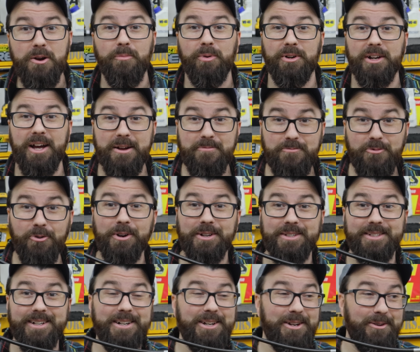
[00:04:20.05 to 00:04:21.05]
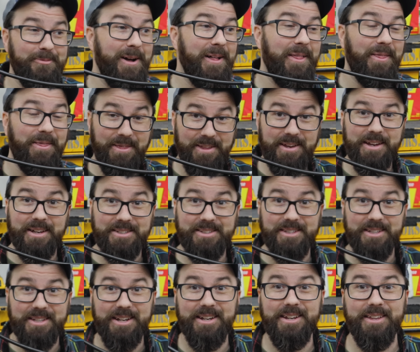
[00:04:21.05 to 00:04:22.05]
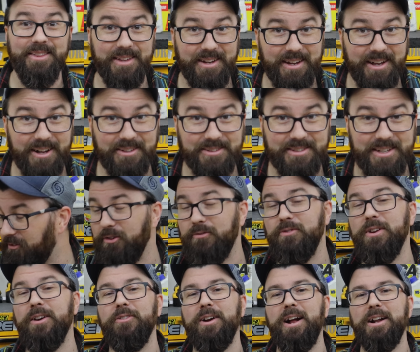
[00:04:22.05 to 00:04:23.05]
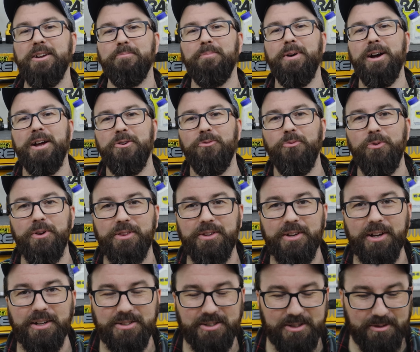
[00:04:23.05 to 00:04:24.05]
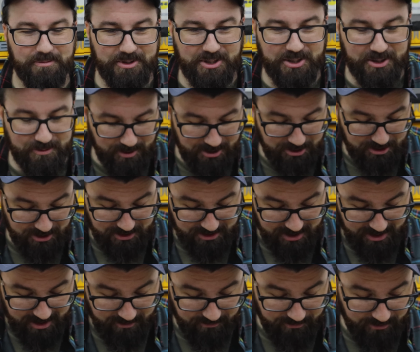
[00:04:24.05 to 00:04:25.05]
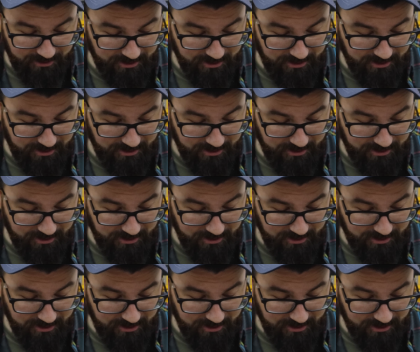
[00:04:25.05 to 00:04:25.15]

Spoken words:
But I'm more excited about this than anything else. If you've never had a bike with custom suspension set up